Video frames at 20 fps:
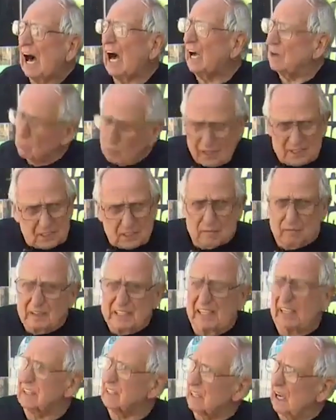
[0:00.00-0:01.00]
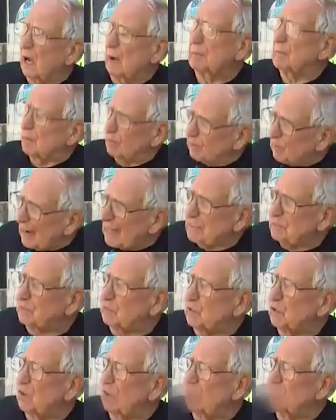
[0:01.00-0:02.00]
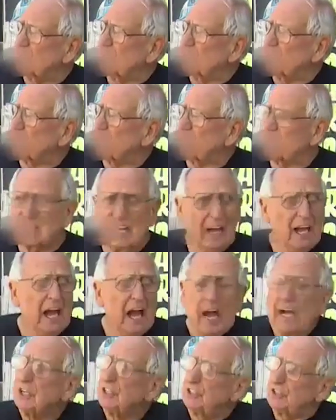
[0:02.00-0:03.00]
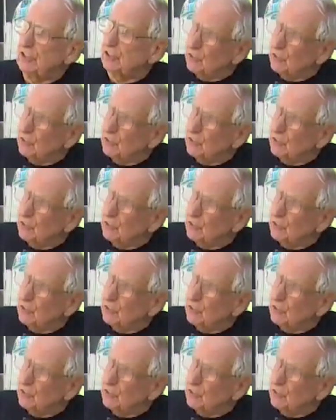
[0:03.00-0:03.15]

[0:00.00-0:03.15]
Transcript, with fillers: I went to Vietnam to fight for all this.